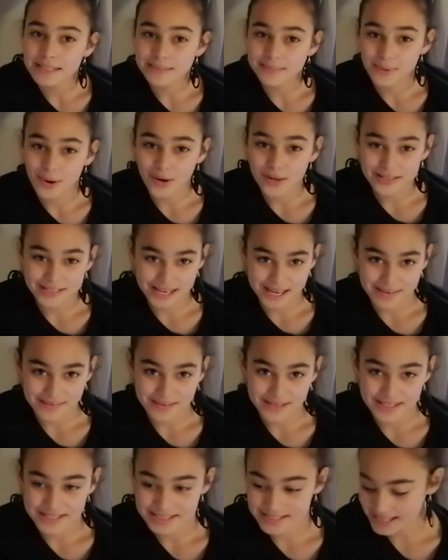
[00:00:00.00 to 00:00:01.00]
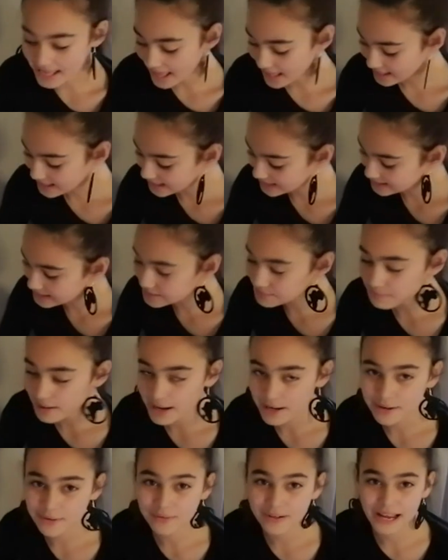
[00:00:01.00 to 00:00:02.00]
is Davids and this is
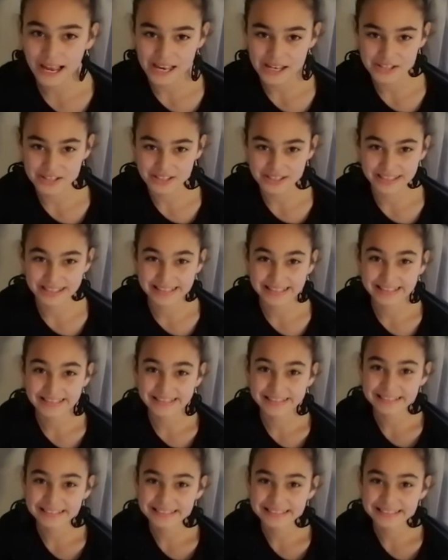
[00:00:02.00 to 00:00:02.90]
my creation.